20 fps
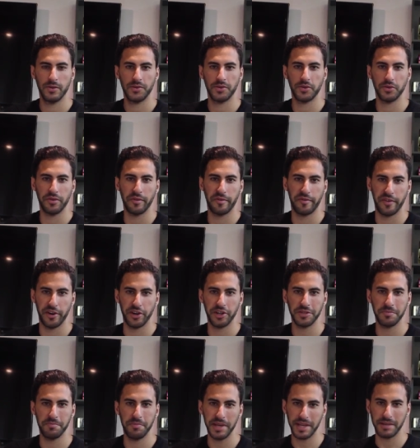So the
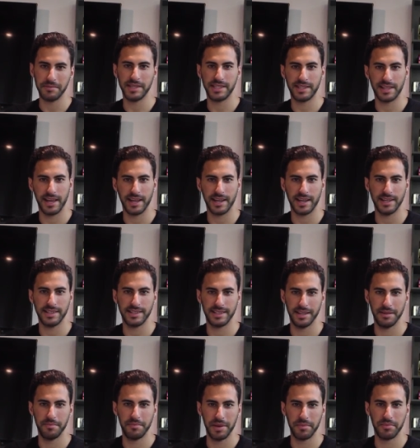first big mistake I
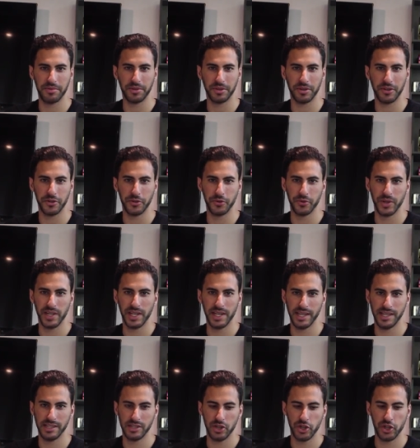see people are doing
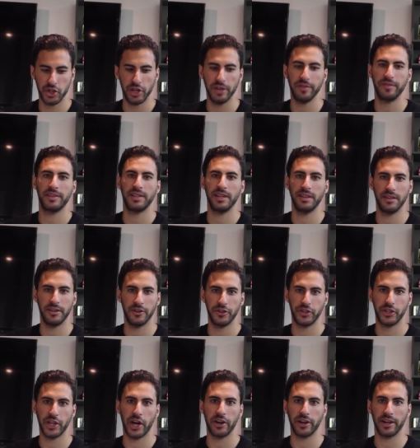is shifting
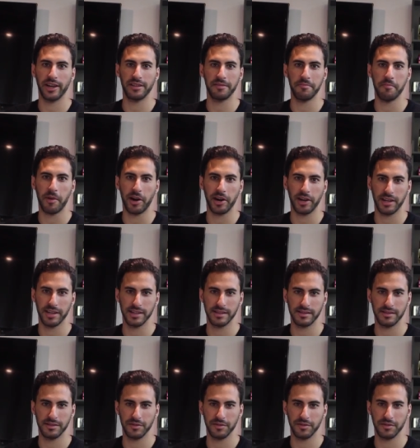their target markets.